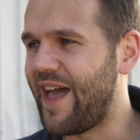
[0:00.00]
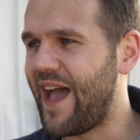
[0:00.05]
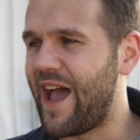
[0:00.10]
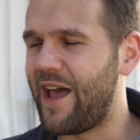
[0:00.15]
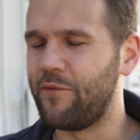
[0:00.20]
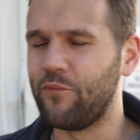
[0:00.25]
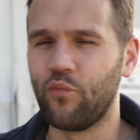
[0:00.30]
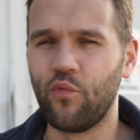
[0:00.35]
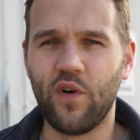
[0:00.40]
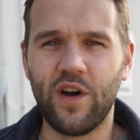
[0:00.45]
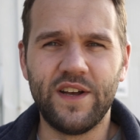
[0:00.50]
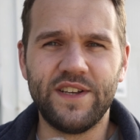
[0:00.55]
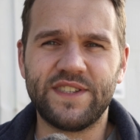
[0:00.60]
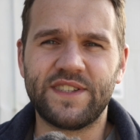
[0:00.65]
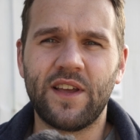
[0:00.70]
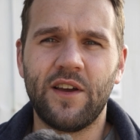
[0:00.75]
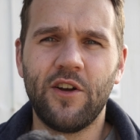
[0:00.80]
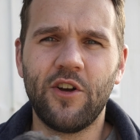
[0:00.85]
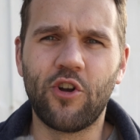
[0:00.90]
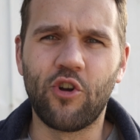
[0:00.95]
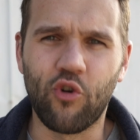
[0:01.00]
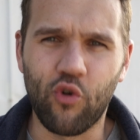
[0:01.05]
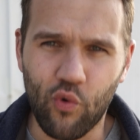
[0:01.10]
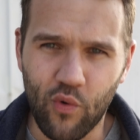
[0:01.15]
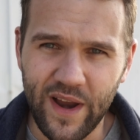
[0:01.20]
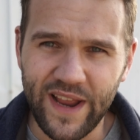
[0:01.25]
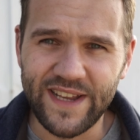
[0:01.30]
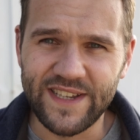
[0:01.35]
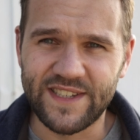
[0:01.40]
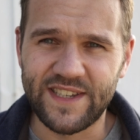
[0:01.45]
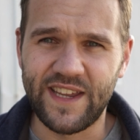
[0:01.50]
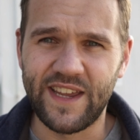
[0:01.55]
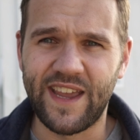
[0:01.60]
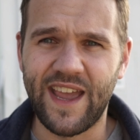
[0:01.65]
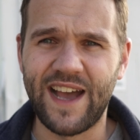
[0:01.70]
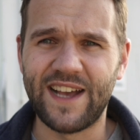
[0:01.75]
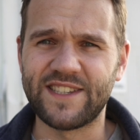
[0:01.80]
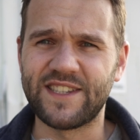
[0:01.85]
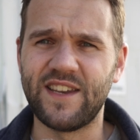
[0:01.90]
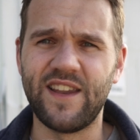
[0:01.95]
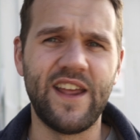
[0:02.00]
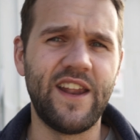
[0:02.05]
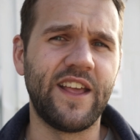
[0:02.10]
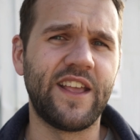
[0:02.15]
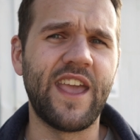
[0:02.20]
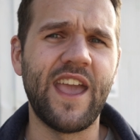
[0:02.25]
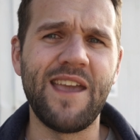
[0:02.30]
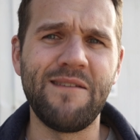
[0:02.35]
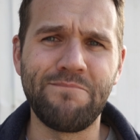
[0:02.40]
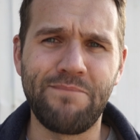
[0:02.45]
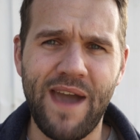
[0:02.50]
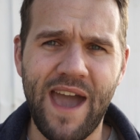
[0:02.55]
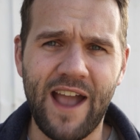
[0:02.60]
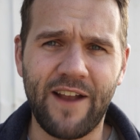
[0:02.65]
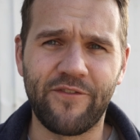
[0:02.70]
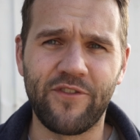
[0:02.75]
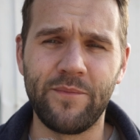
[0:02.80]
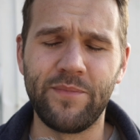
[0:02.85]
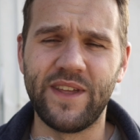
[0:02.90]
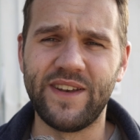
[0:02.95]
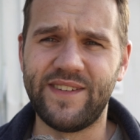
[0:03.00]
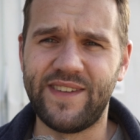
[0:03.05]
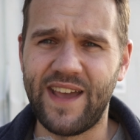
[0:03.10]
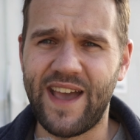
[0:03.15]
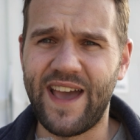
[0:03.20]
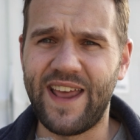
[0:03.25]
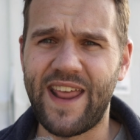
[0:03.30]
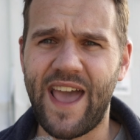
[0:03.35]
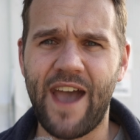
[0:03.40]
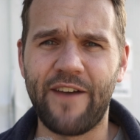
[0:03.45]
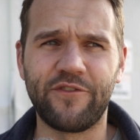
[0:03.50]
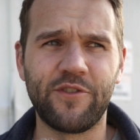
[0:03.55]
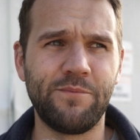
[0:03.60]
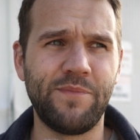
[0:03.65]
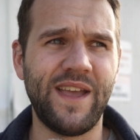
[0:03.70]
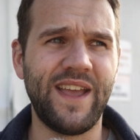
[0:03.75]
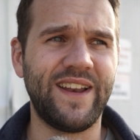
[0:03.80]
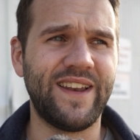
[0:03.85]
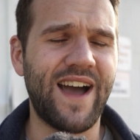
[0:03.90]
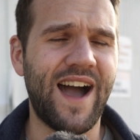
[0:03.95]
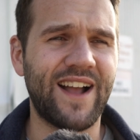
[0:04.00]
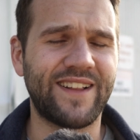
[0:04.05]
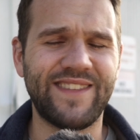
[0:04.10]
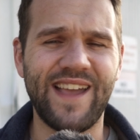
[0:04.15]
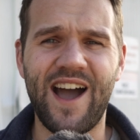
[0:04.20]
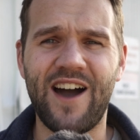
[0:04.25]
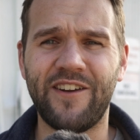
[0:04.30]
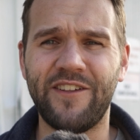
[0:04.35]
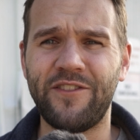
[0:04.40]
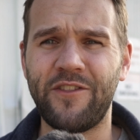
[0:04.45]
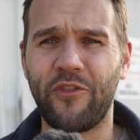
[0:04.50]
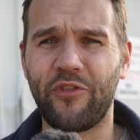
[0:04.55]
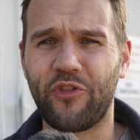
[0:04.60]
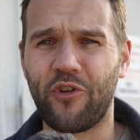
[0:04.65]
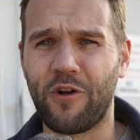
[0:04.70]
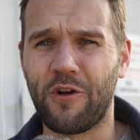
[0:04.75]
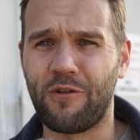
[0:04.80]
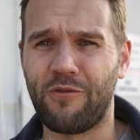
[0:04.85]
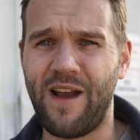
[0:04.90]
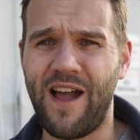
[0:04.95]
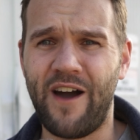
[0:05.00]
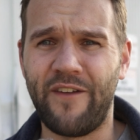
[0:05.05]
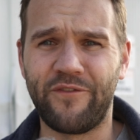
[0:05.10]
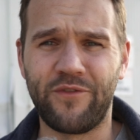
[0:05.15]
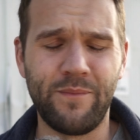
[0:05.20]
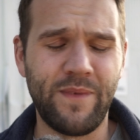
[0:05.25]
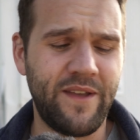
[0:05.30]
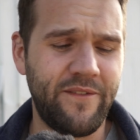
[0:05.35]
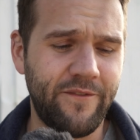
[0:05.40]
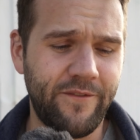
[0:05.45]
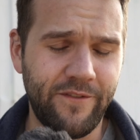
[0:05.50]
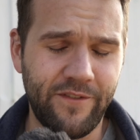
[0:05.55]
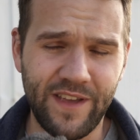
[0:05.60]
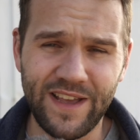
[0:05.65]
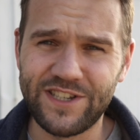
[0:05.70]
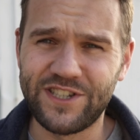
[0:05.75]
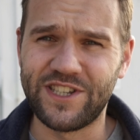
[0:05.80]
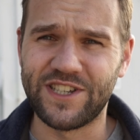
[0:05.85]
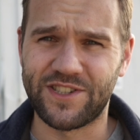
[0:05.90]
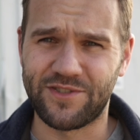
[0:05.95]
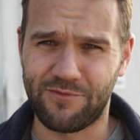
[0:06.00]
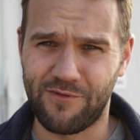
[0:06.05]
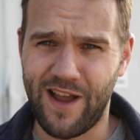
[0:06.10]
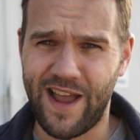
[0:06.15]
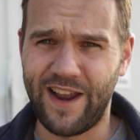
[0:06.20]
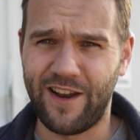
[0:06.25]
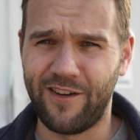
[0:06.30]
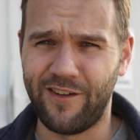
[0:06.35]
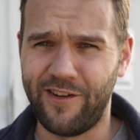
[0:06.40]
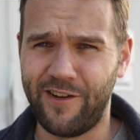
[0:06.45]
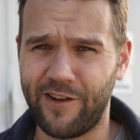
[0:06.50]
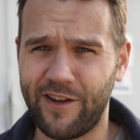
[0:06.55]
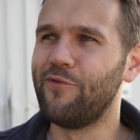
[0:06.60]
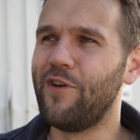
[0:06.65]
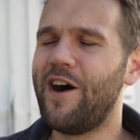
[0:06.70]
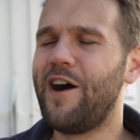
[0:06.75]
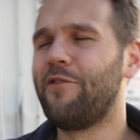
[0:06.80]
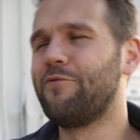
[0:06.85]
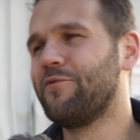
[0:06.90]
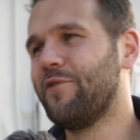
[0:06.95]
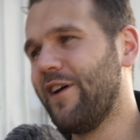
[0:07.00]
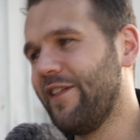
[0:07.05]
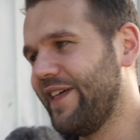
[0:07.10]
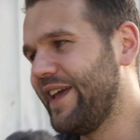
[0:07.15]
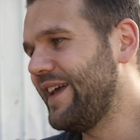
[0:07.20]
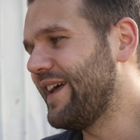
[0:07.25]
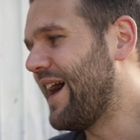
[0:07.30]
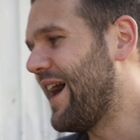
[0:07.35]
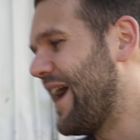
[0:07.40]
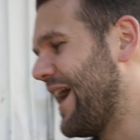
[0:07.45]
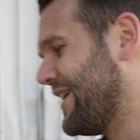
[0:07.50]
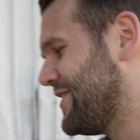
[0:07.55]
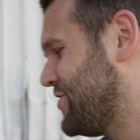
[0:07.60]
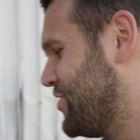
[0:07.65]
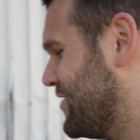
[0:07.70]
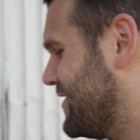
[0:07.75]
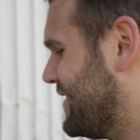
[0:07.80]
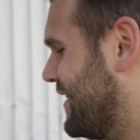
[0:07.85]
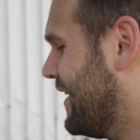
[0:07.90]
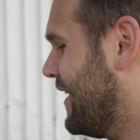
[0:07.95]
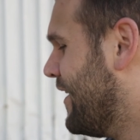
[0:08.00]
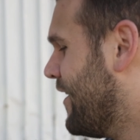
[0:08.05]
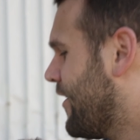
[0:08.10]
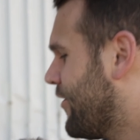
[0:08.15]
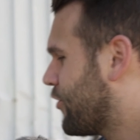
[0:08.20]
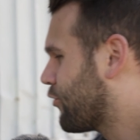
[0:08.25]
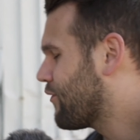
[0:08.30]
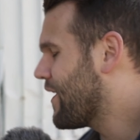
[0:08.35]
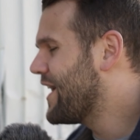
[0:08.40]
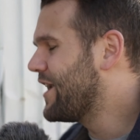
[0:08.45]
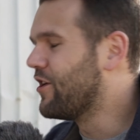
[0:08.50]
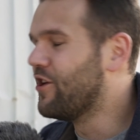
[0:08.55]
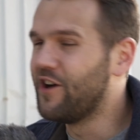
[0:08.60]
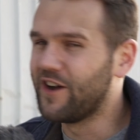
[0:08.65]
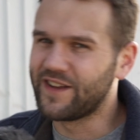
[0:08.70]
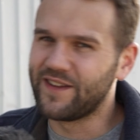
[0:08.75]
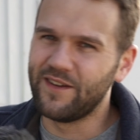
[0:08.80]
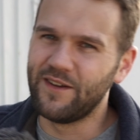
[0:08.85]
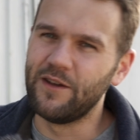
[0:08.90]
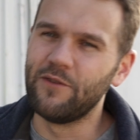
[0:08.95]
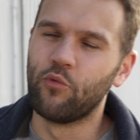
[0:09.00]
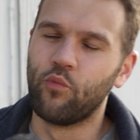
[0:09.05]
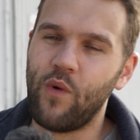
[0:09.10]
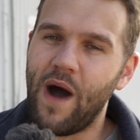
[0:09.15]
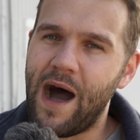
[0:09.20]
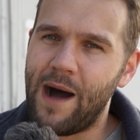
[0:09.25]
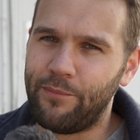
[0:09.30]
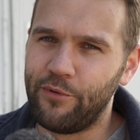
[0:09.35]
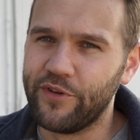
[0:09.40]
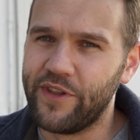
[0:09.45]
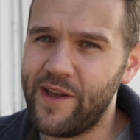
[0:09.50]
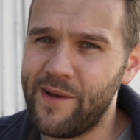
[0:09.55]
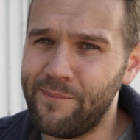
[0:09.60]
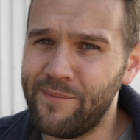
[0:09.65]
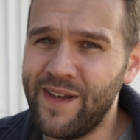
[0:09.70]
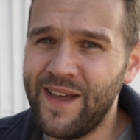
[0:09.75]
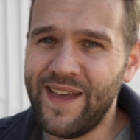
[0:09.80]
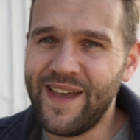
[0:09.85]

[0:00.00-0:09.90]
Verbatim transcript: that was crazy. Castaneda came back from the dead after being knocked down in the third round from a vicious right hook. Well, really, I shouldn't. The right hook uh, wobbled him